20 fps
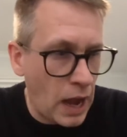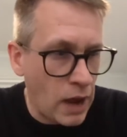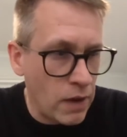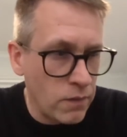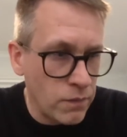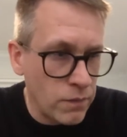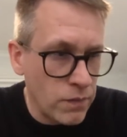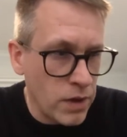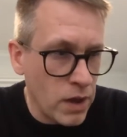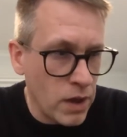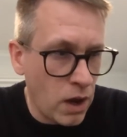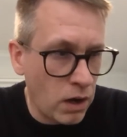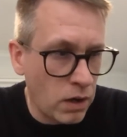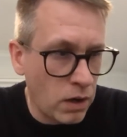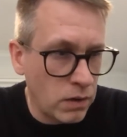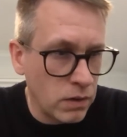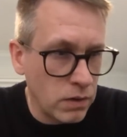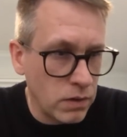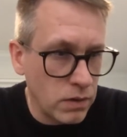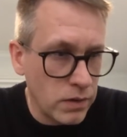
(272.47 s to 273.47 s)
We
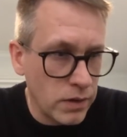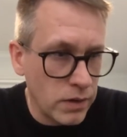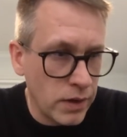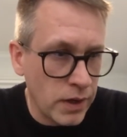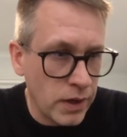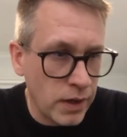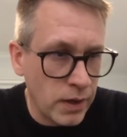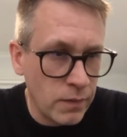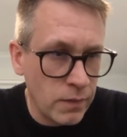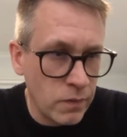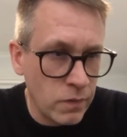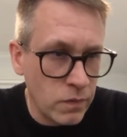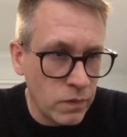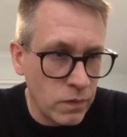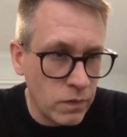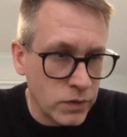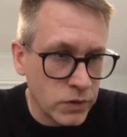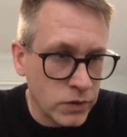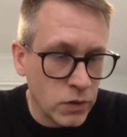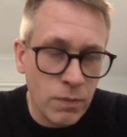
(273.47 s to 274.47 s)
are
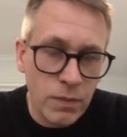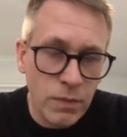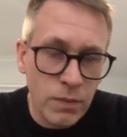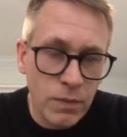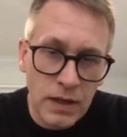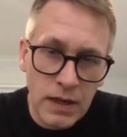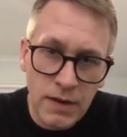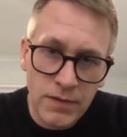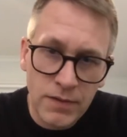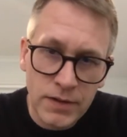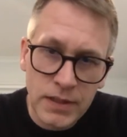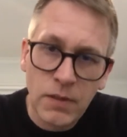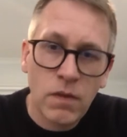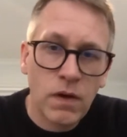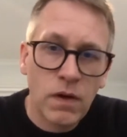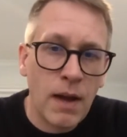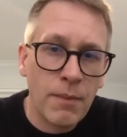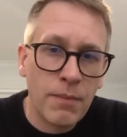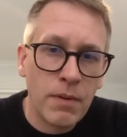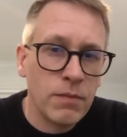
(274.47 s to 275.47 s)
strong believers that
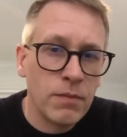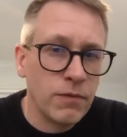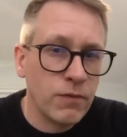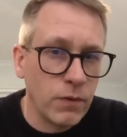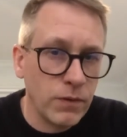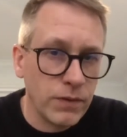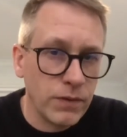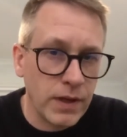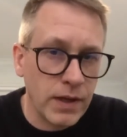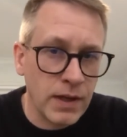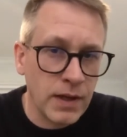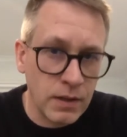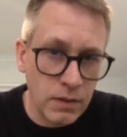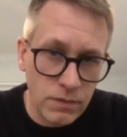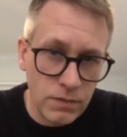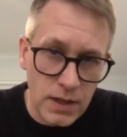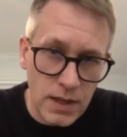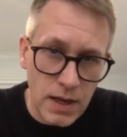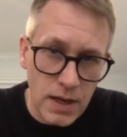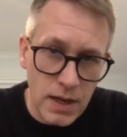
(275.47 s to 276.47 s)
will happen before the end of
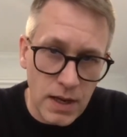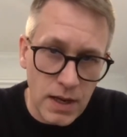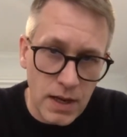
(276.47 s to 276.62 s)
the year.